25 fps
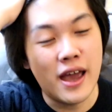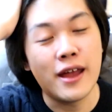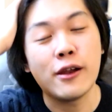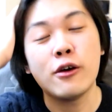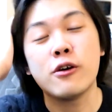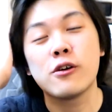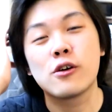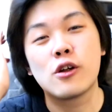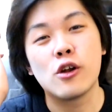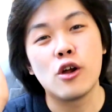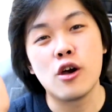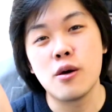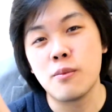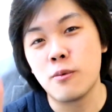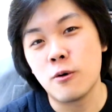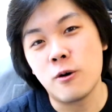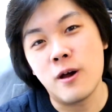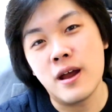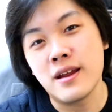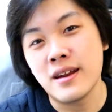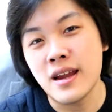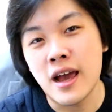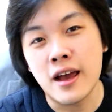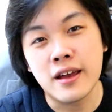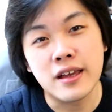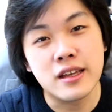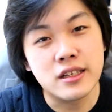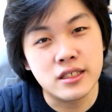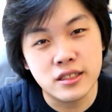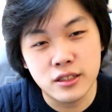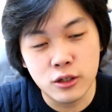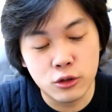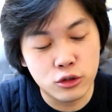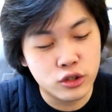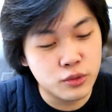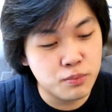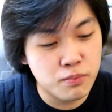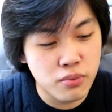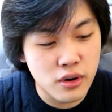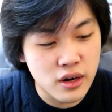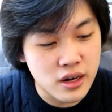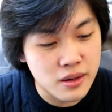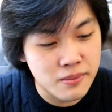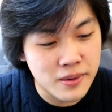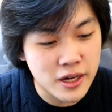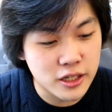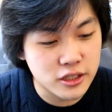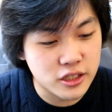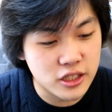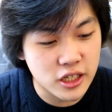And on global right now, he still pretty
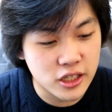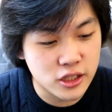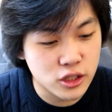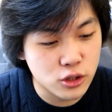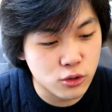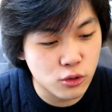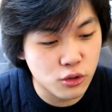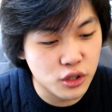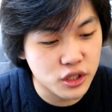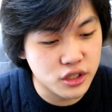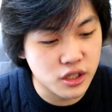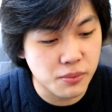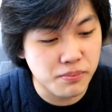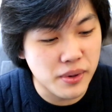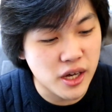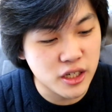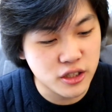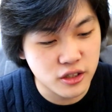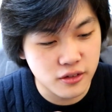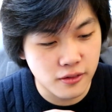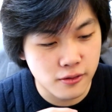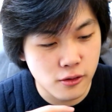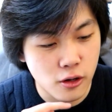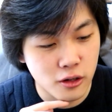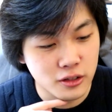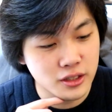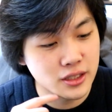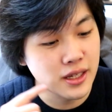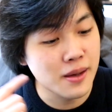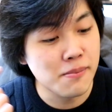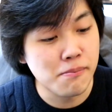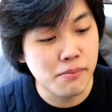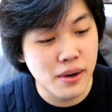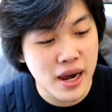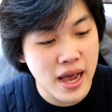much destroys a bunch of content.